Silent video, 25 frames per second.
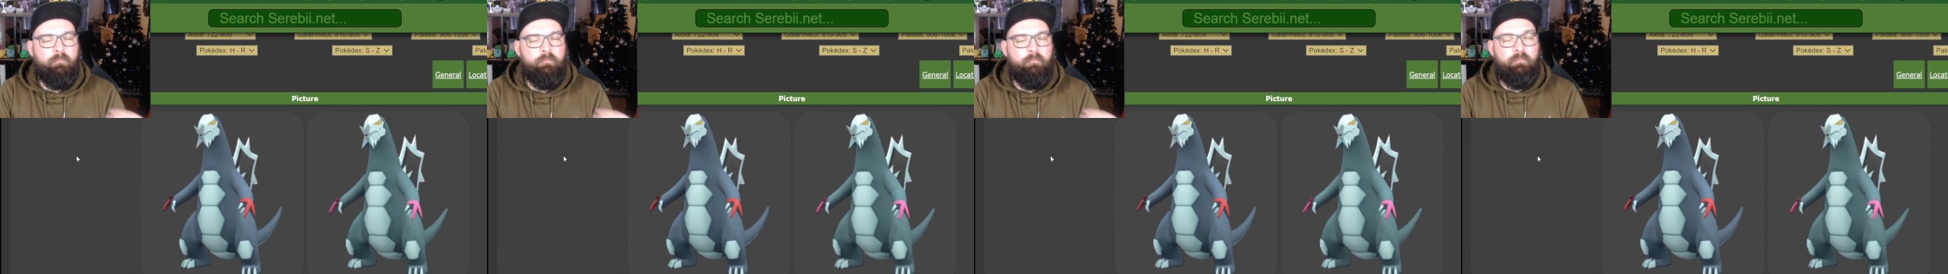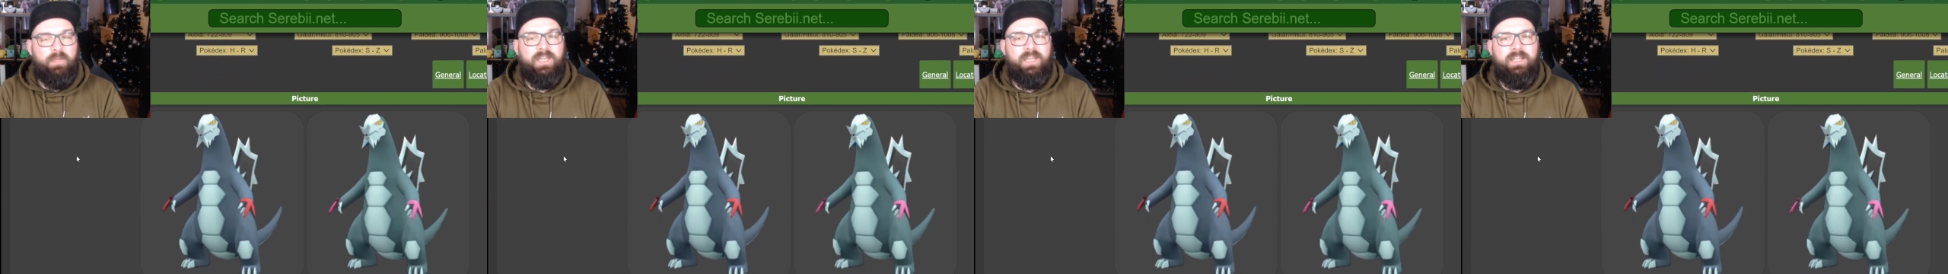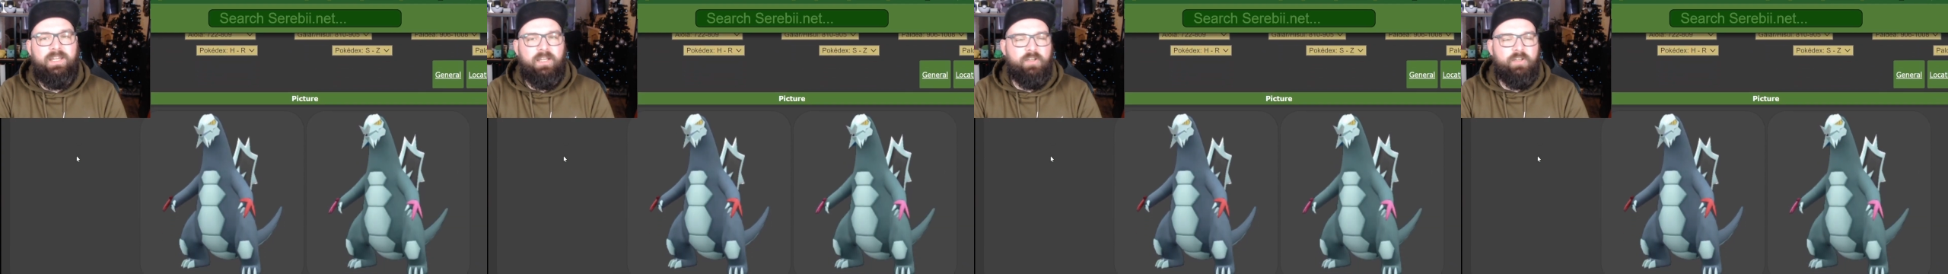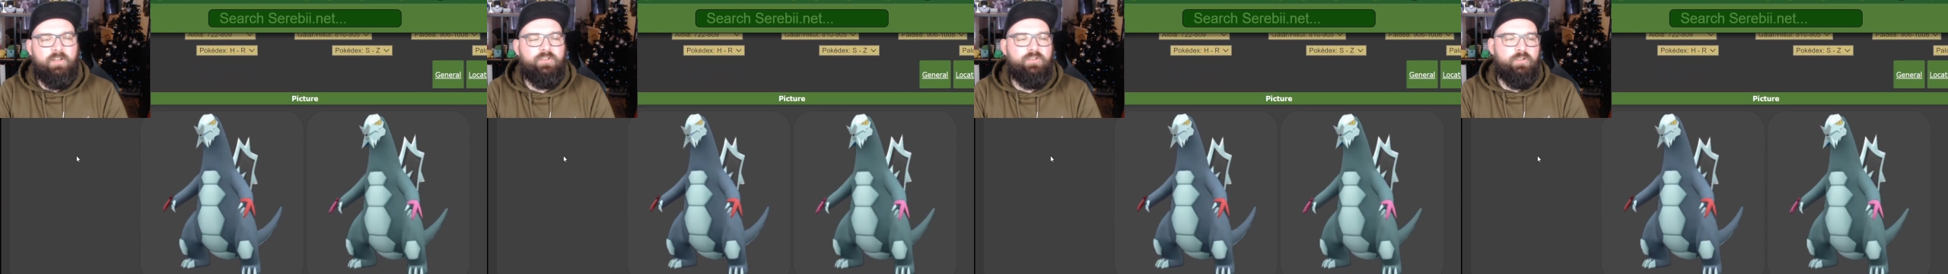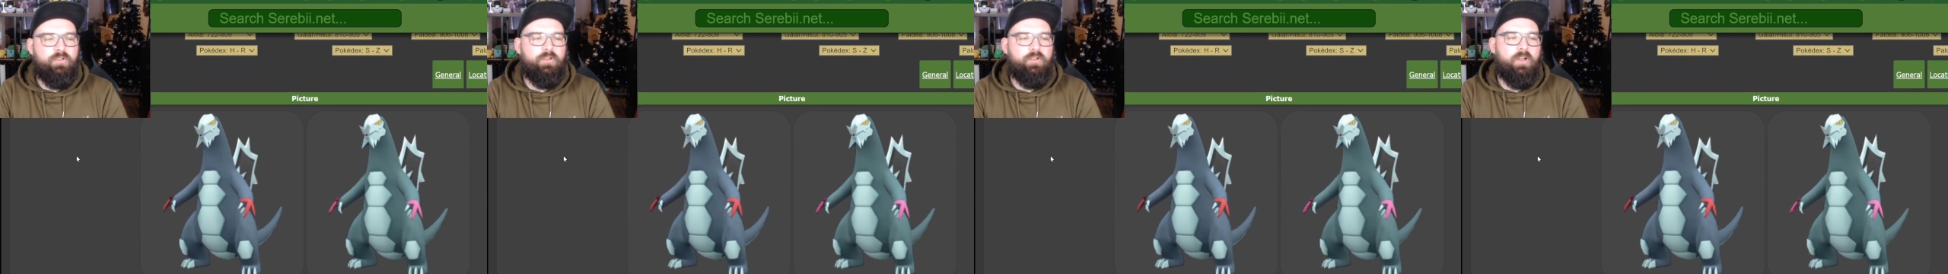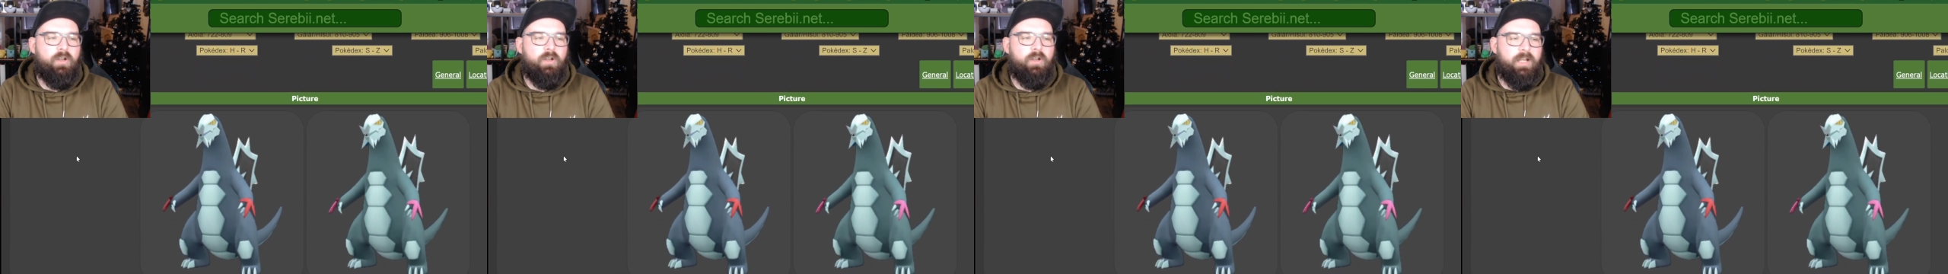big
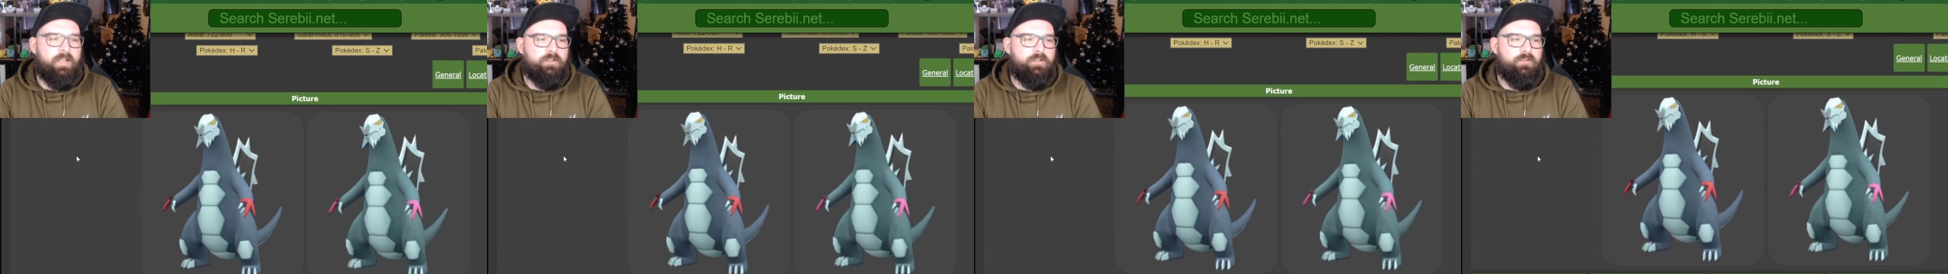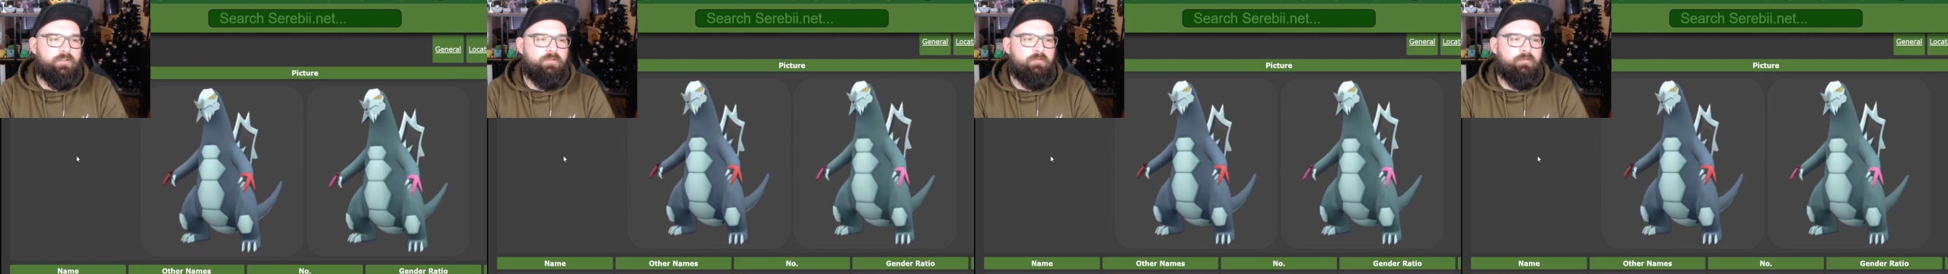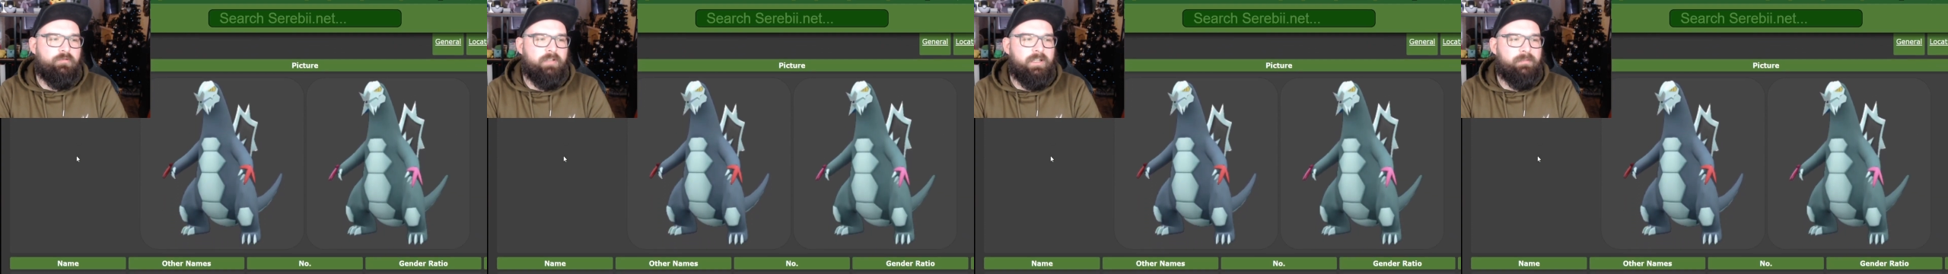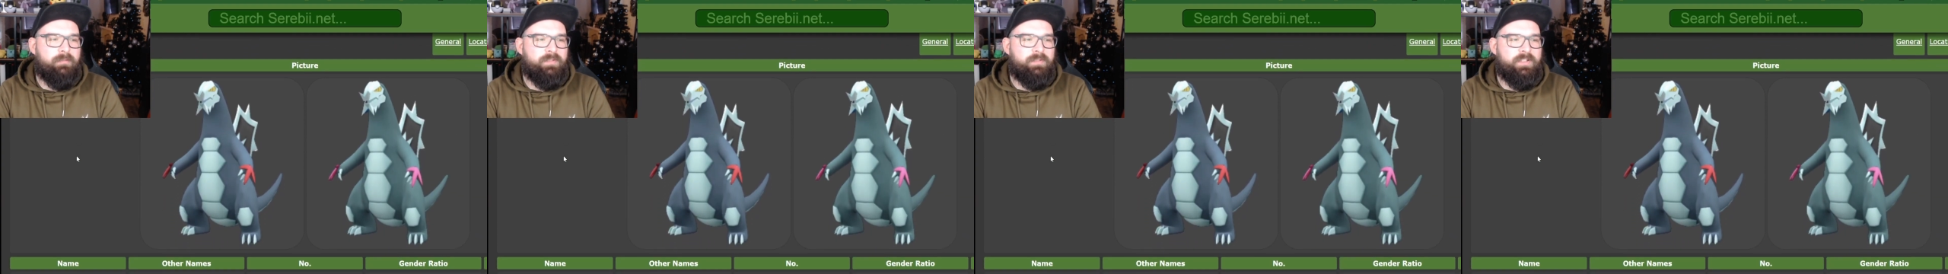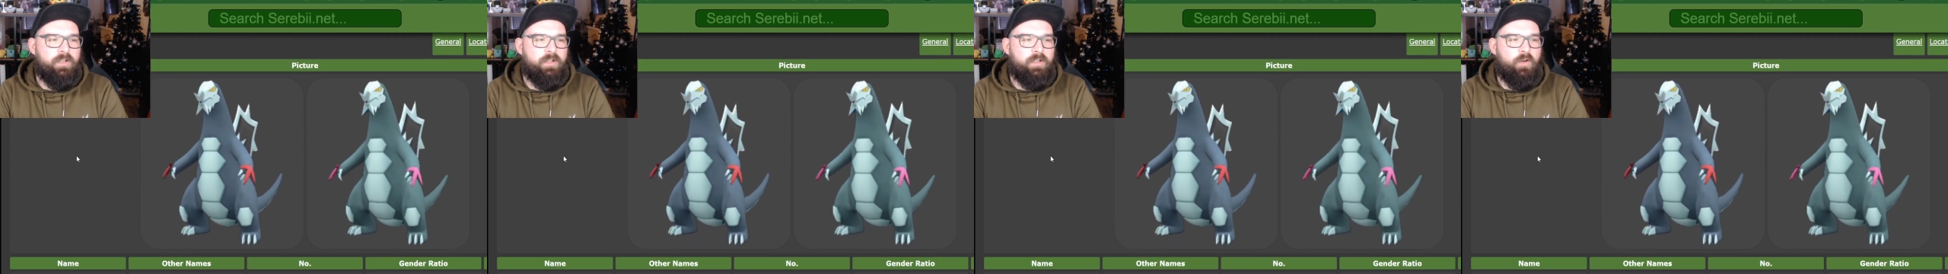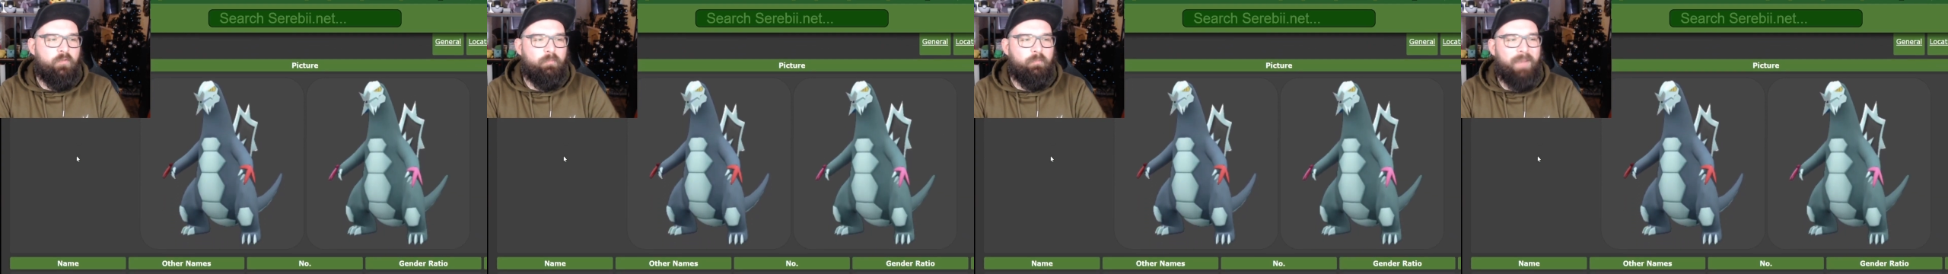pseudo-legendary
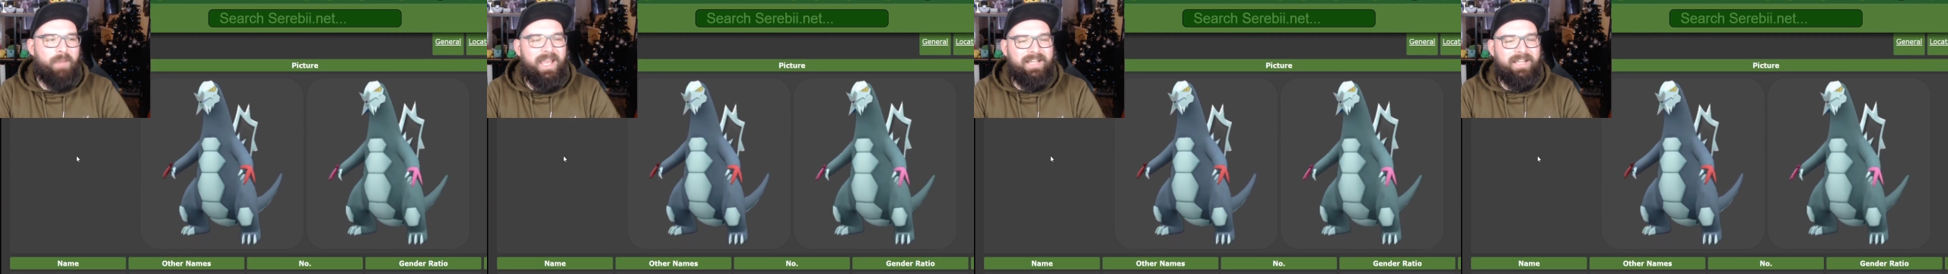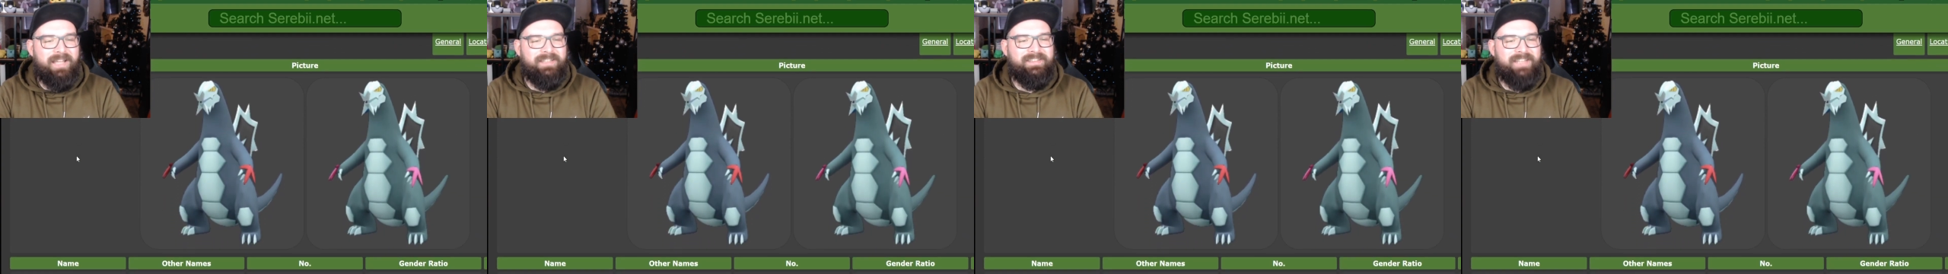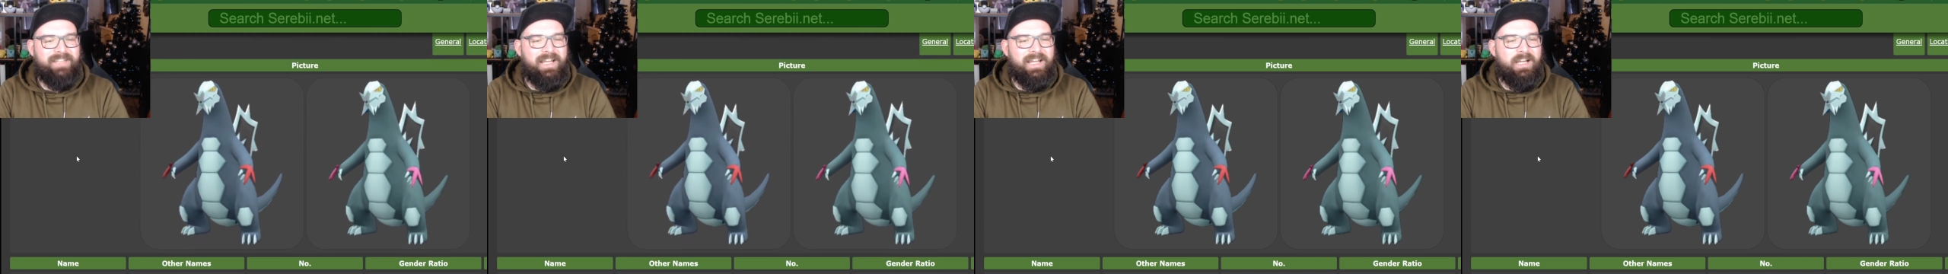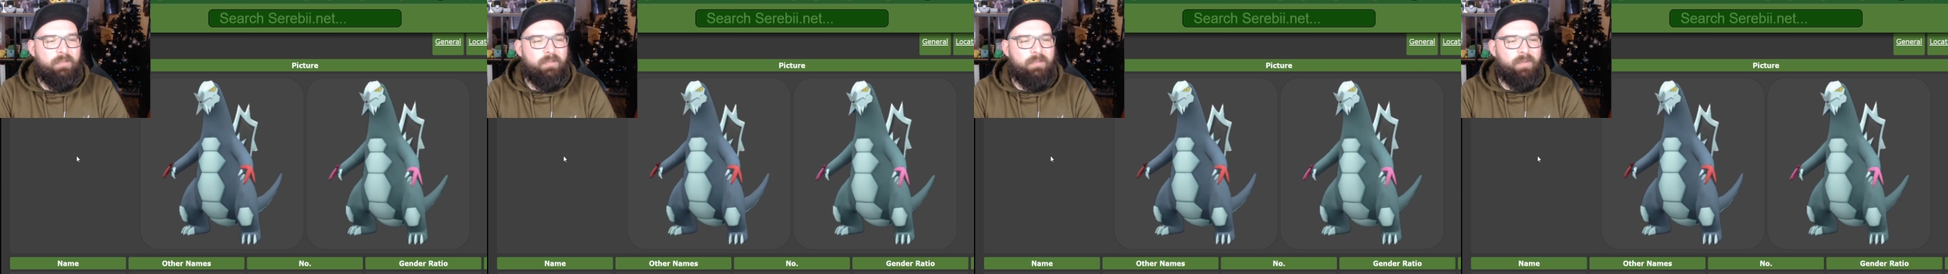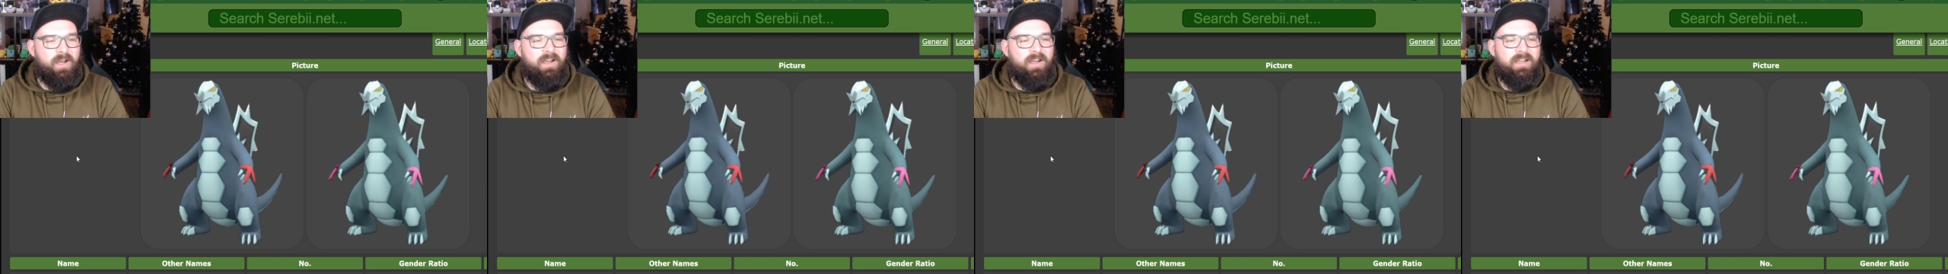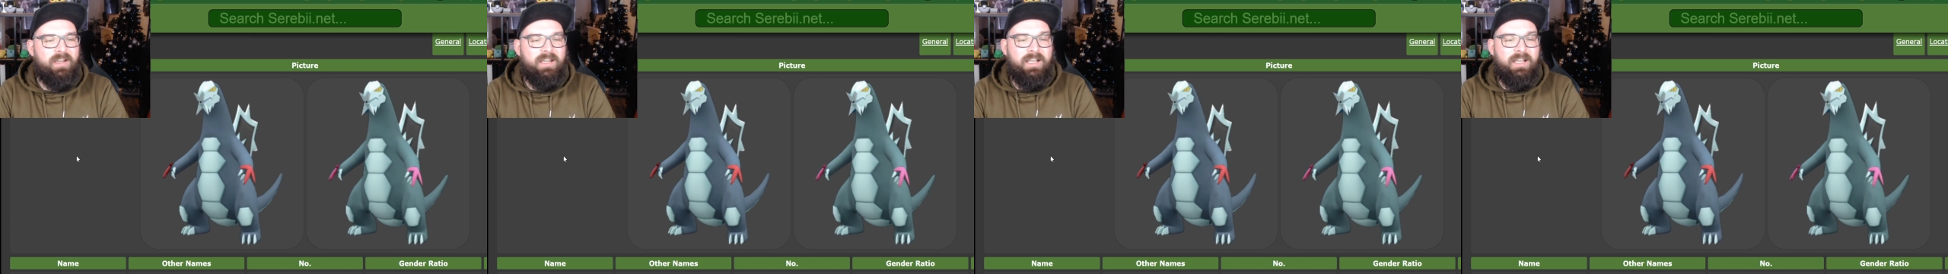himself,
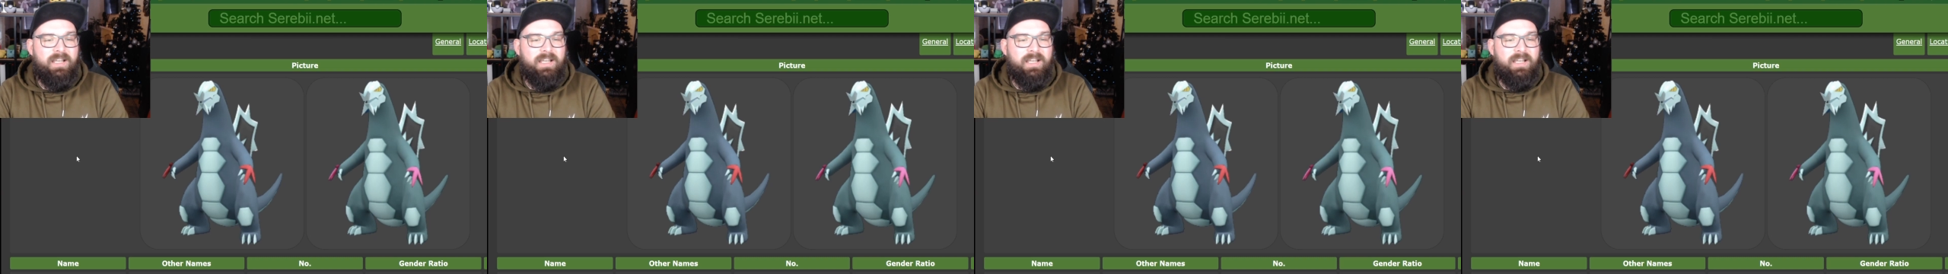Baxcalibur.